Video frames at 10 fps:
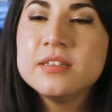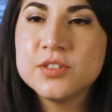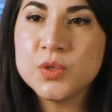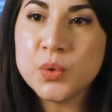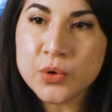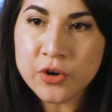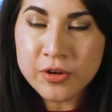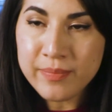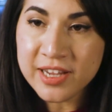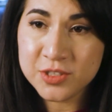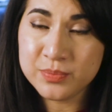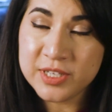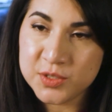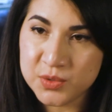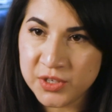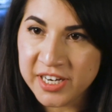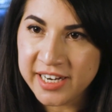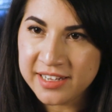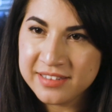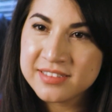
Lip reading: So going back to my story,